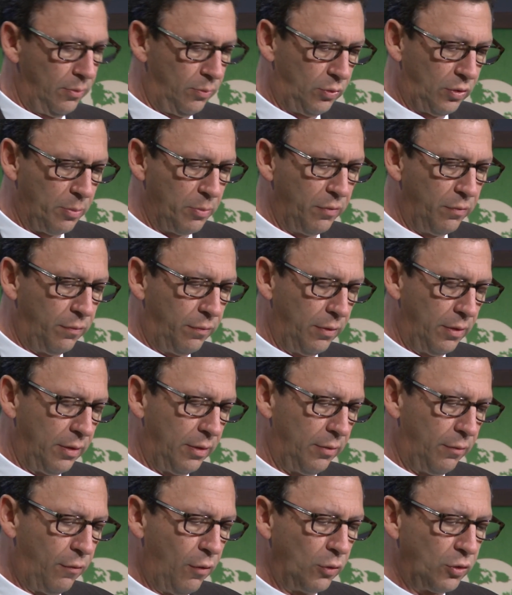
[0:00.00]
some of
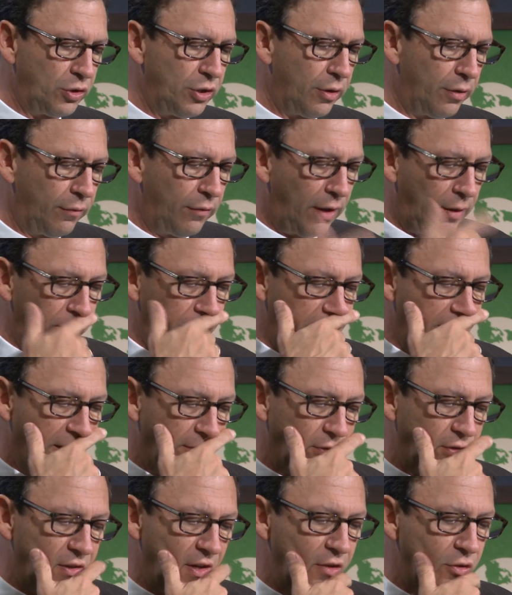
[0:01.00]
the folks here involved in the
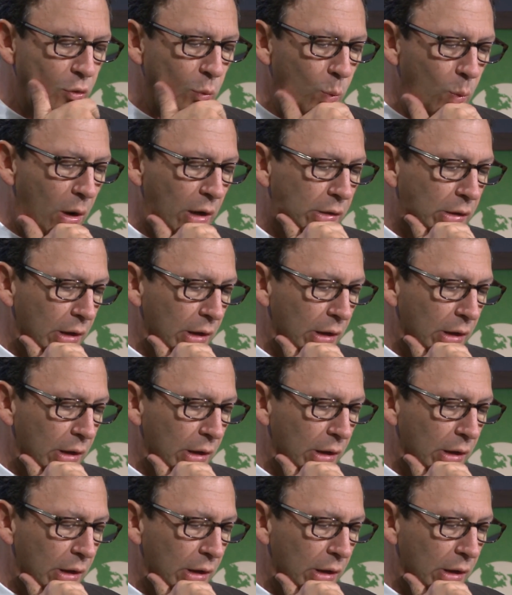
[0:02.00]
conversation.